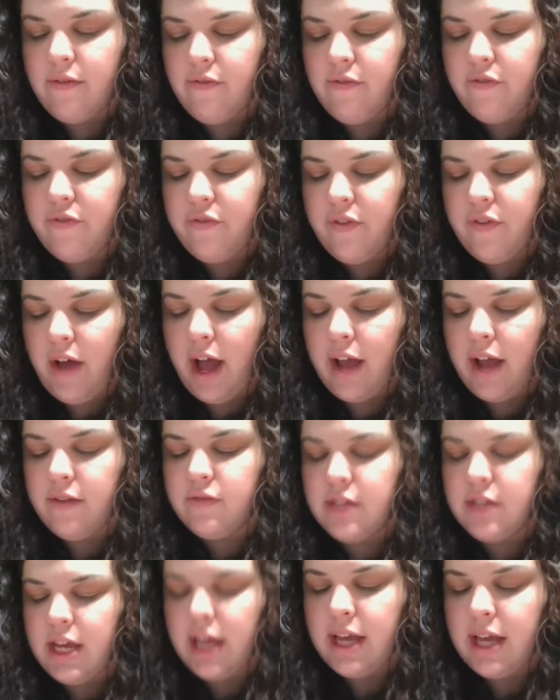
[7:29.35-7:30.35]
5
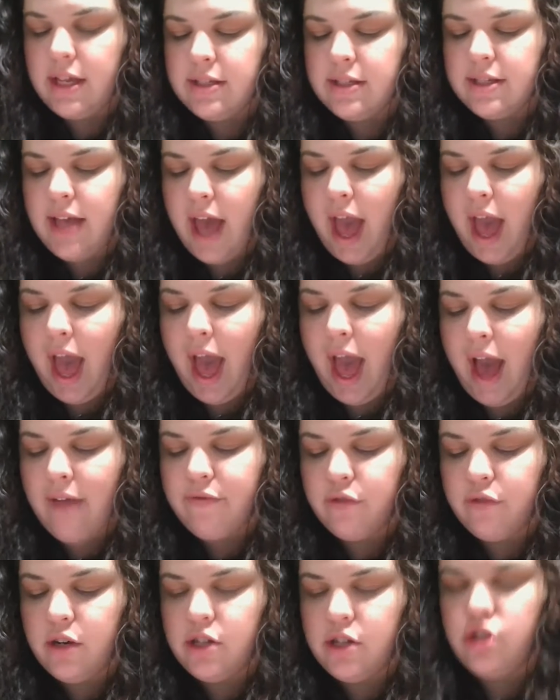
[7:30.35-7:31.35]
days,
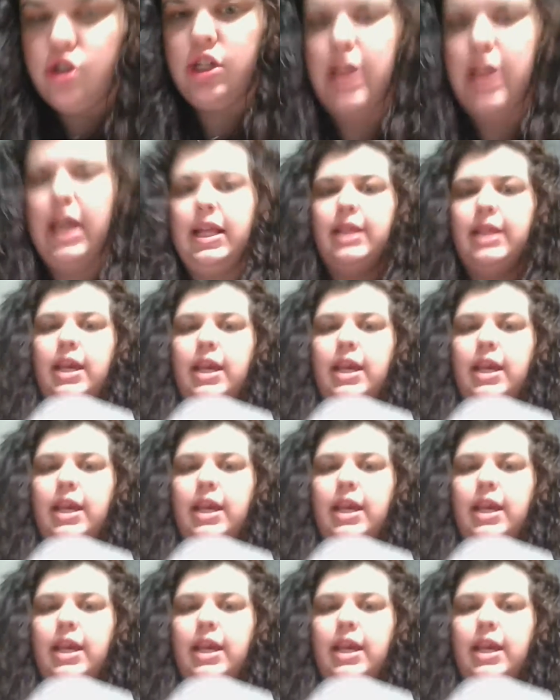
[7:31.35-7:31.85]
average daily.